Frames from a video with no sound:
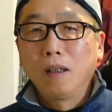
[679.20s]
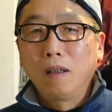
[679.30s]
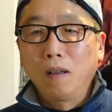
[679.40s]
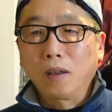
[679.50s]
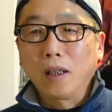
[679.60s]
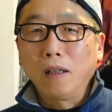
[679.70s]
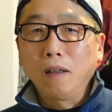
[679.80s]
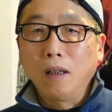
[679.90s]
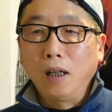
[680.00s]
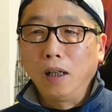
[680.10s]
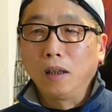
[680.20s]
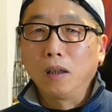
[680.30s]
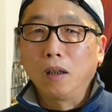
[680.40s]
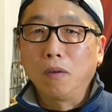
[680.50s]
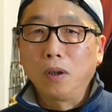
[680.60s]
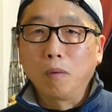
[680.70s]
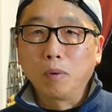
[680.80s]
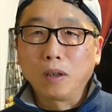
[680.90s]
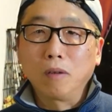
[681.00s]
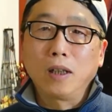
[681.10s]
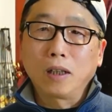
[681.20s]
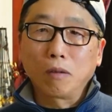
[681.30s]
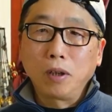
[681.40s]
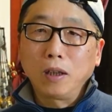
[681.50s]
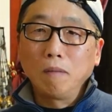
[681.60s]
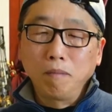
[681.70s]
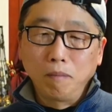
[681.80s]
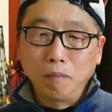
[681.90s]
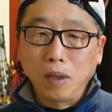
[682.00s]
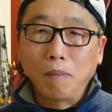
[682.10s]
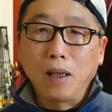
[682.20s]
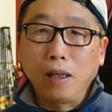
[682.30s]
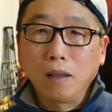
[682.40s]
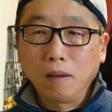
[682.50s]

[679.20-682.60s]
Okay, and we hope to see you next week. Bye bye.